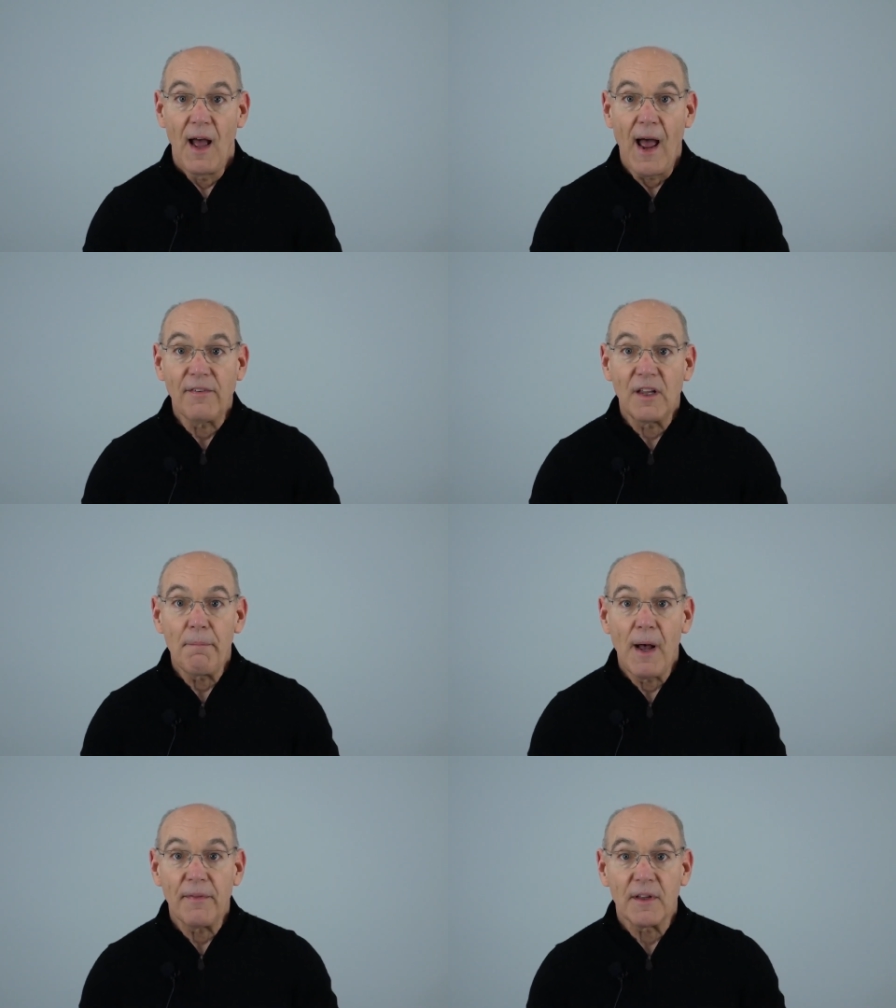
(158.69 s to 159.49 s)
Ask
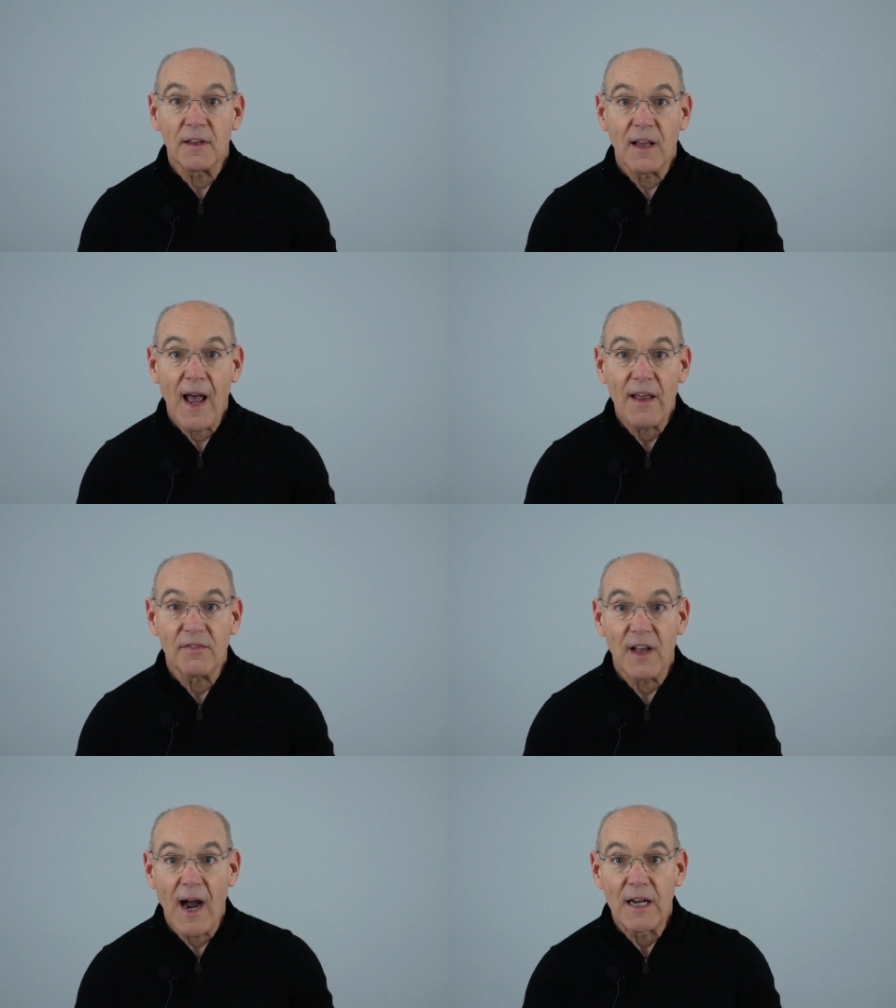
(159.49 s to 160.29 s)
about the
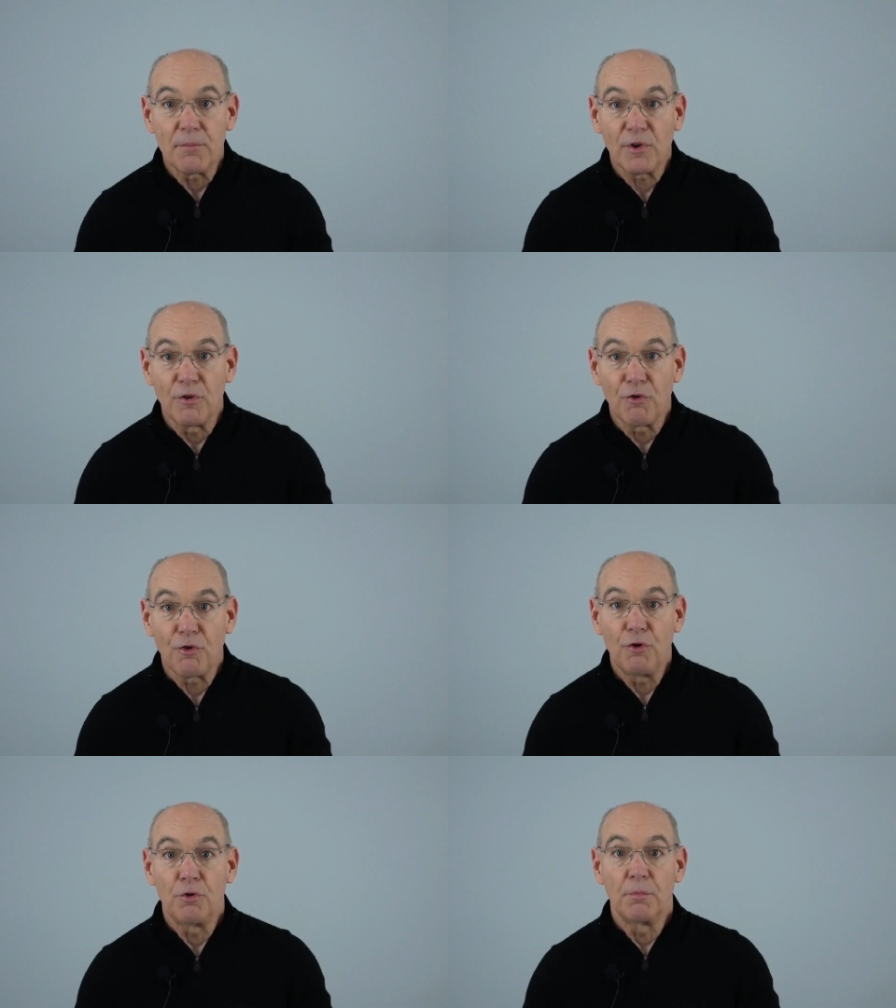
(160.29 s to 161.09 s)
last items
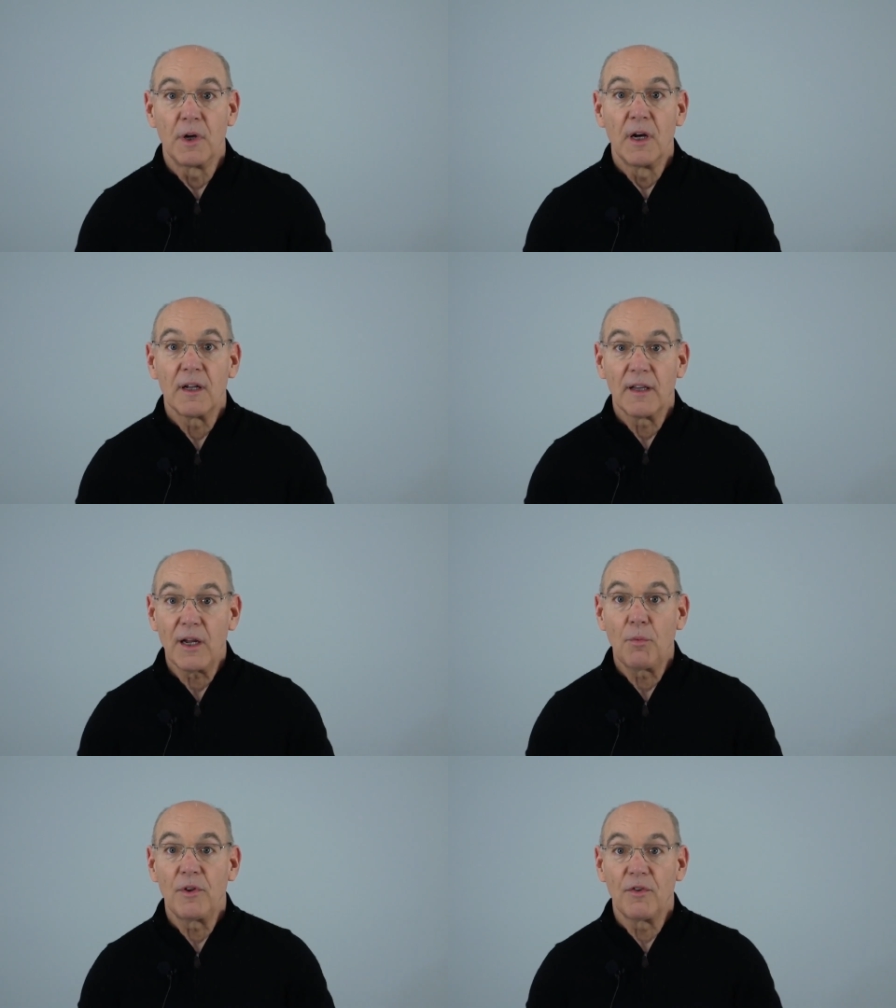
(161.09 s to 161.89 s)
consumed,
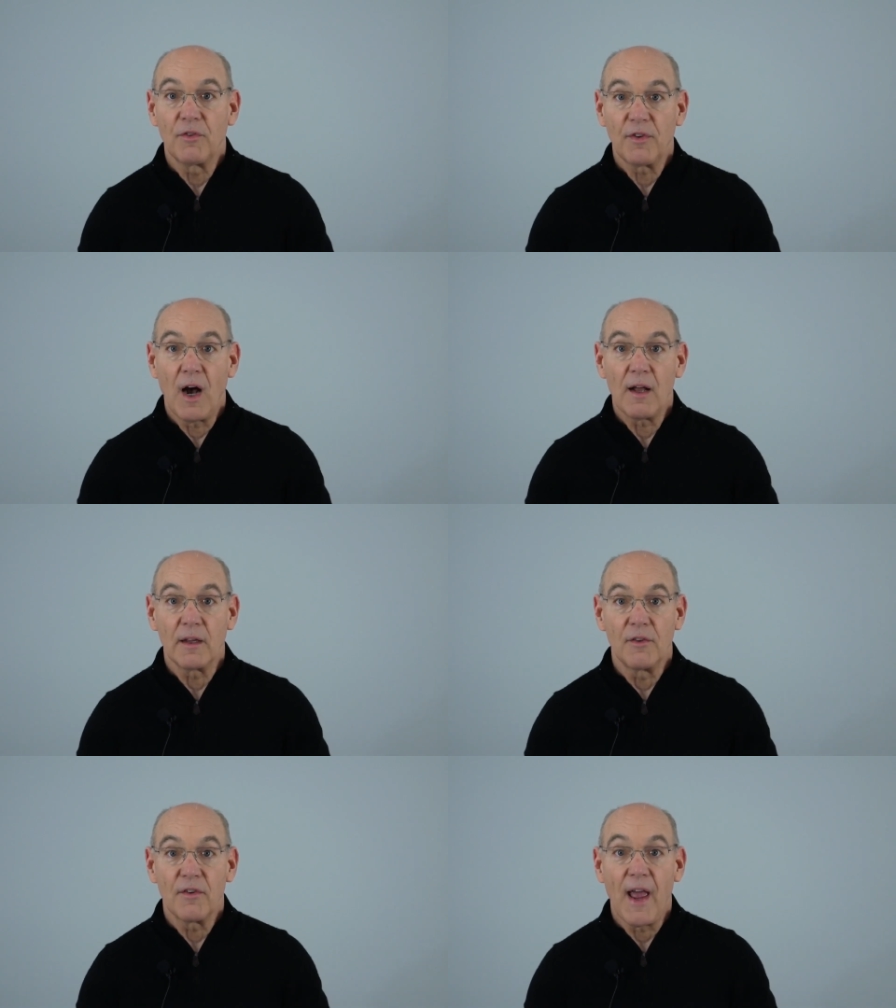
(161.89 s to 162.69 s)
liquids and
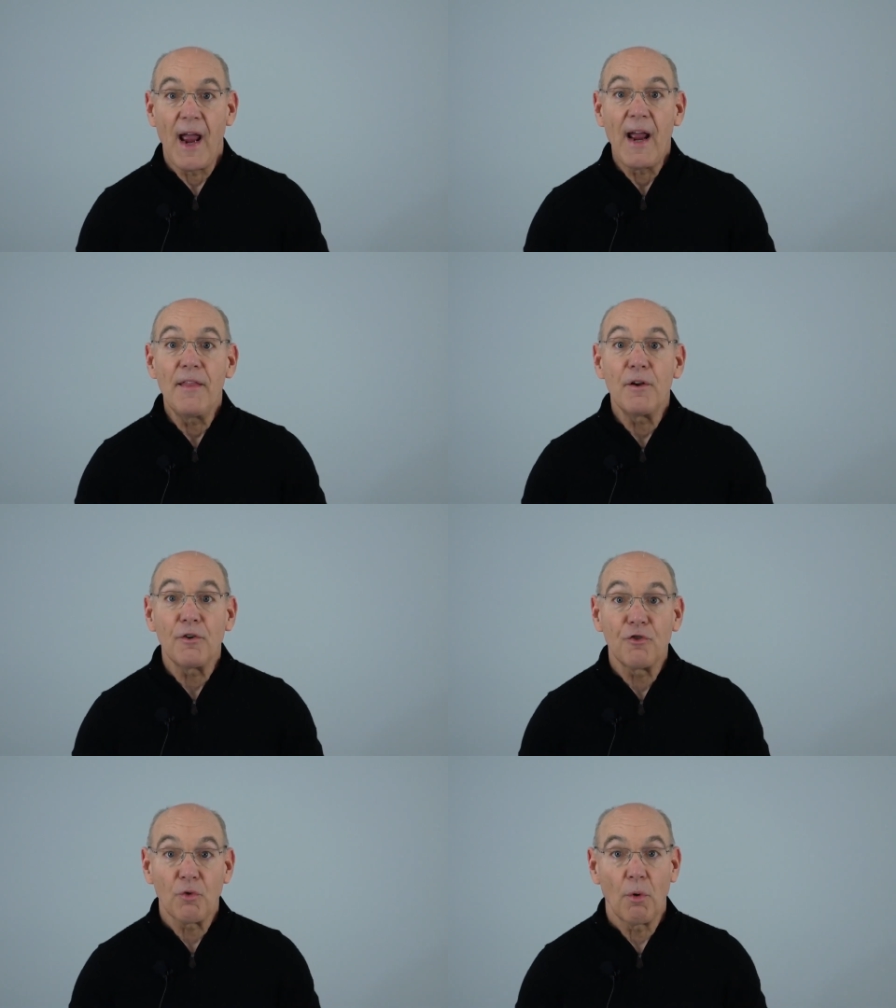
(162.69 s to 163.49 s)
solids, and
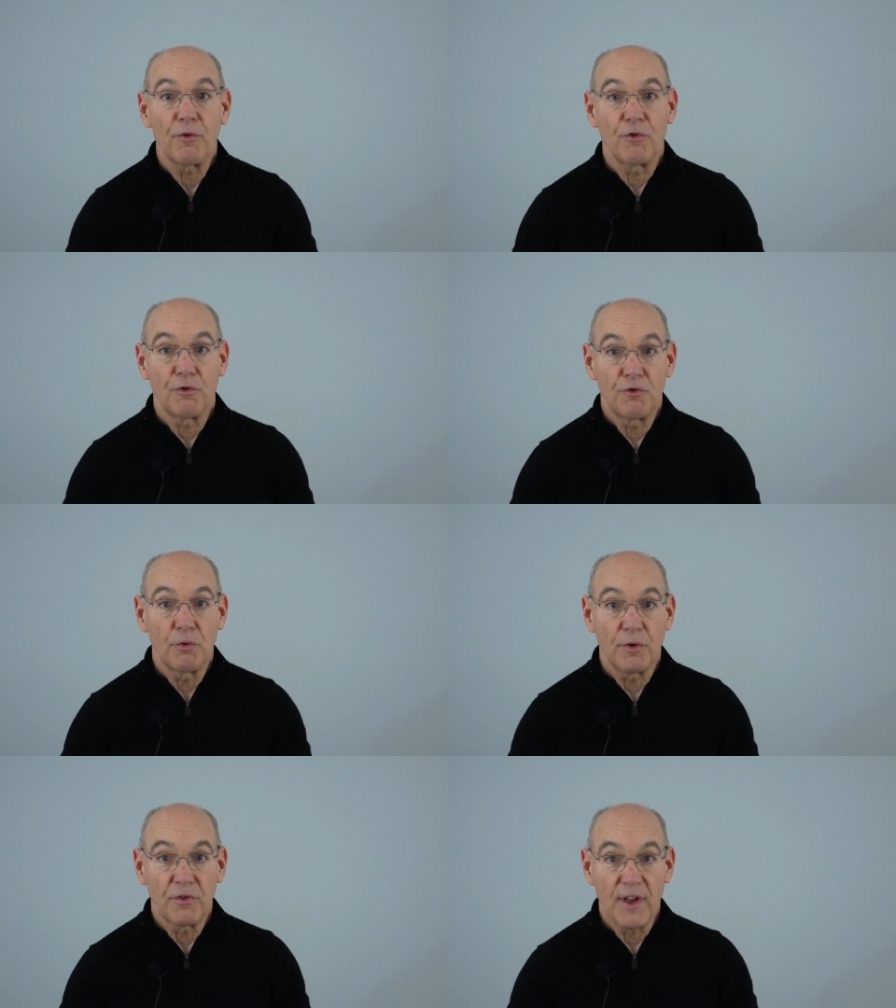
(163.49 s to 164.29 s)
their sources
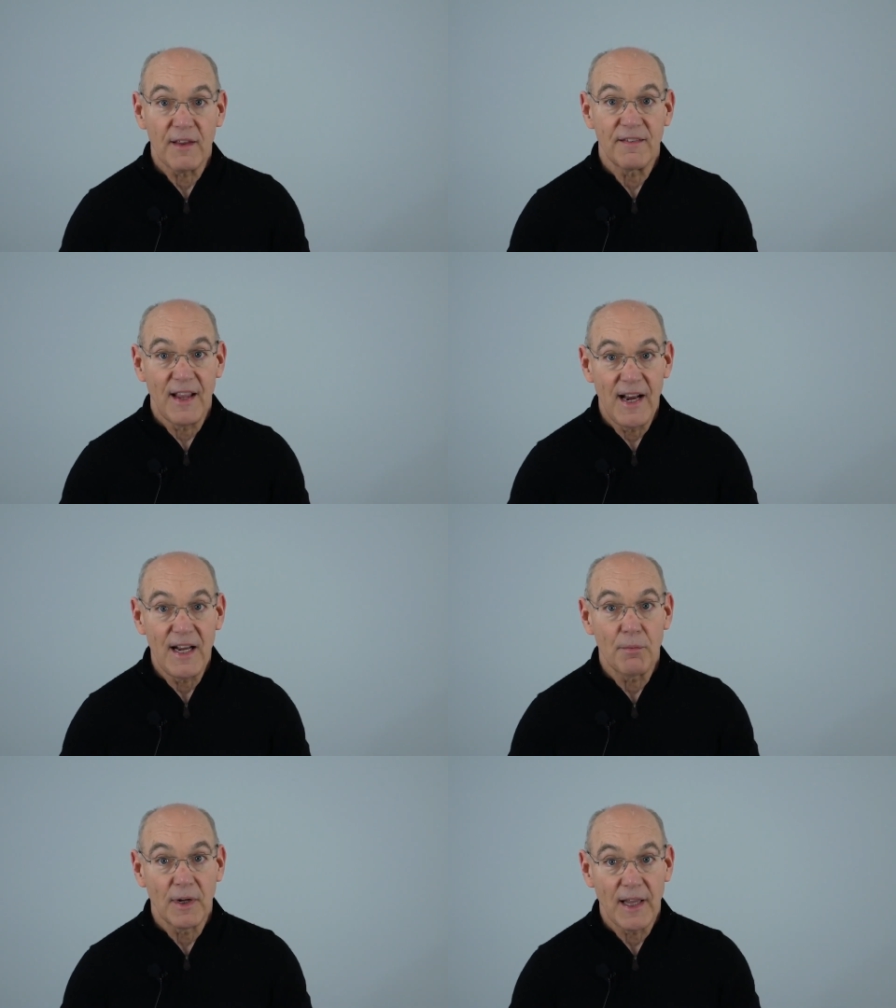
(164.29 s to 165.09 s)
to assess
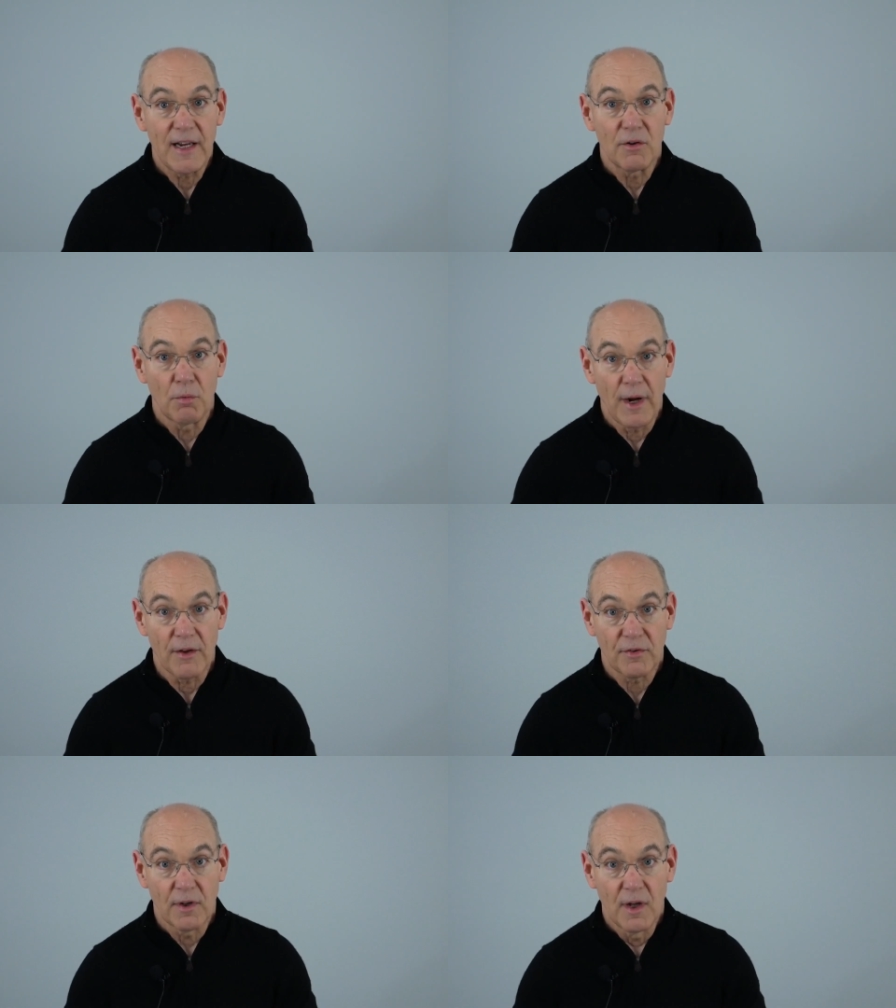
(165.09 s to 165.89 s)
any related
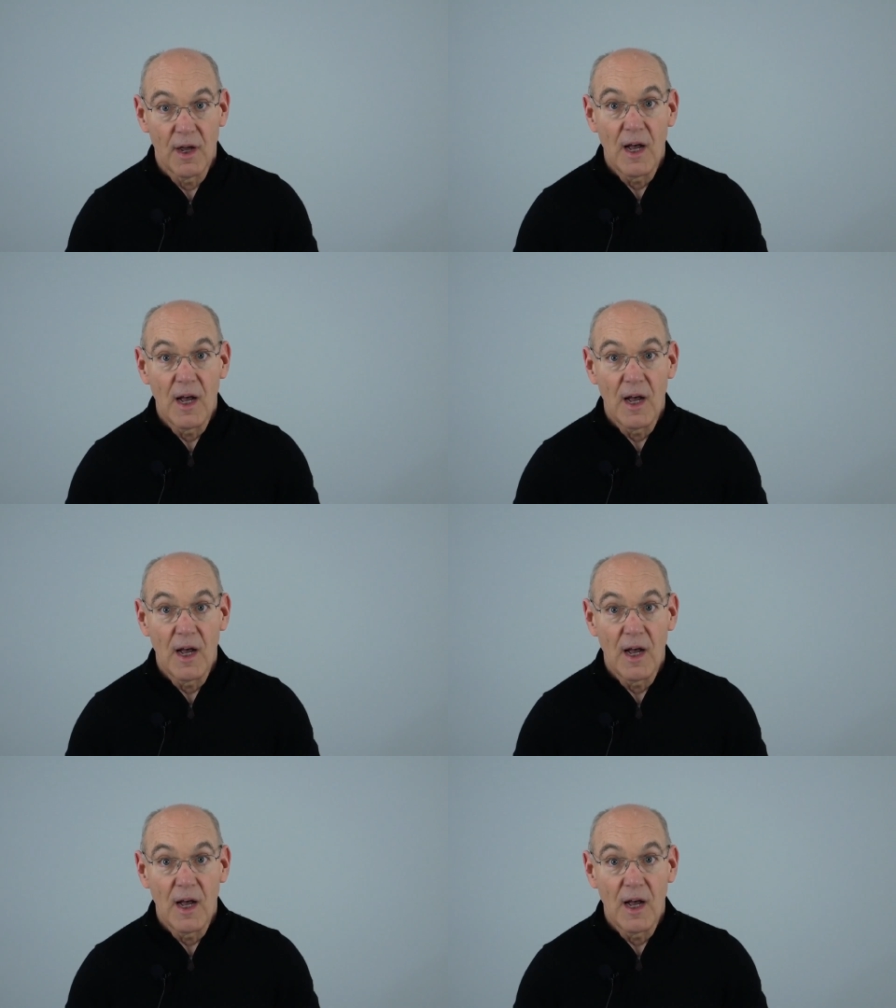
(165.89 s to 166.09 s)
risk.